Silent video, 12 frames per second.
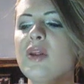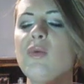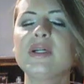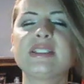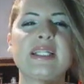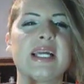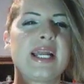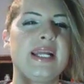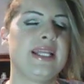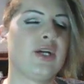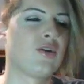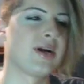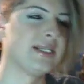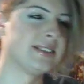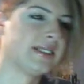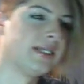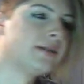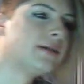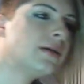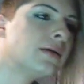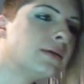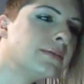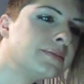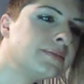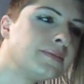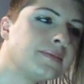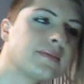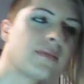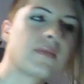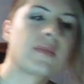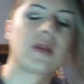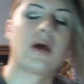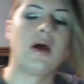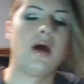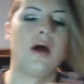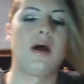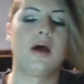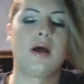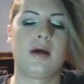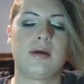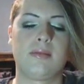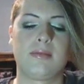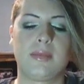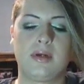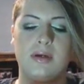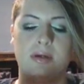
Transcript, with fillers: wasn't like anything crazy. Um,